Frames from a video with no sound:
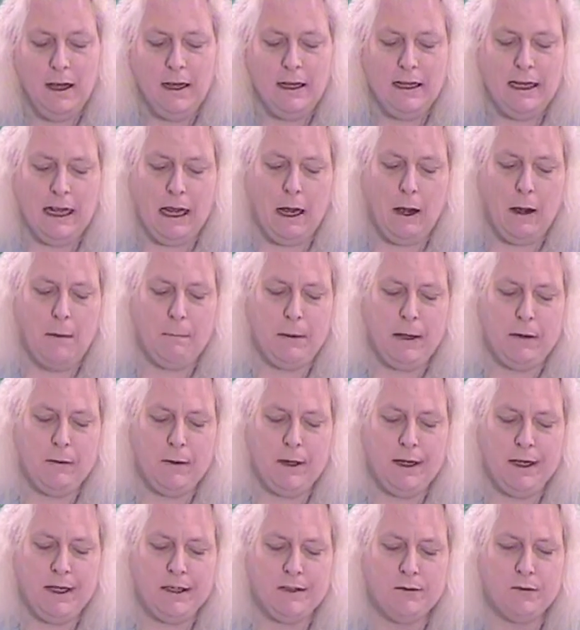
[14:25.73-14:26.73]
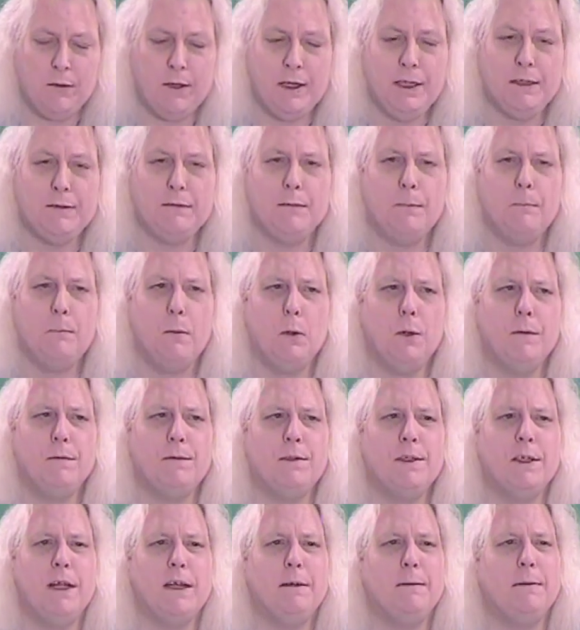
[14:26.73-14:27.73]
Now, by the way, as running for Board of
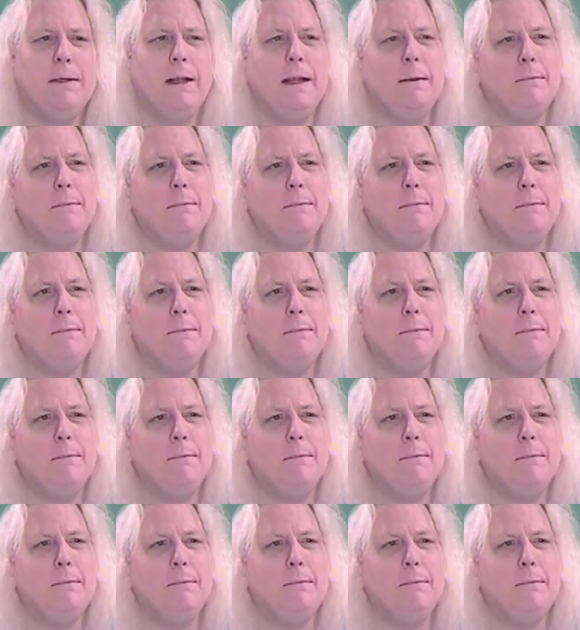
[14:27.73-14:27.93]
Selectmen,